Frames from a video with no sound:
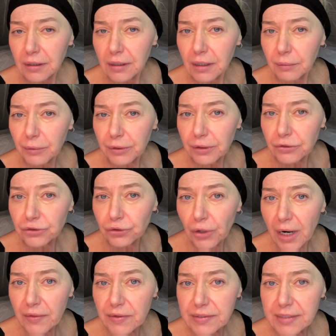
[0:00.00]
I'm going to
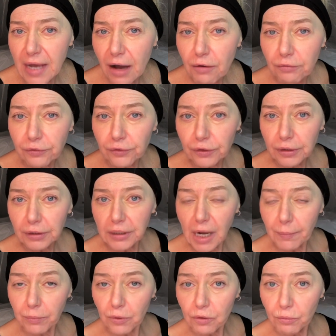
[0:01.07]
try this out for a
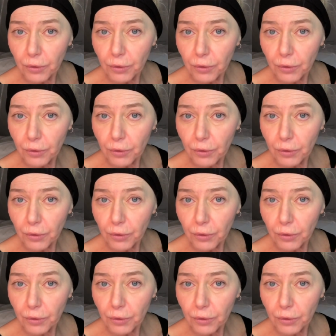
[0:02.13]
couple of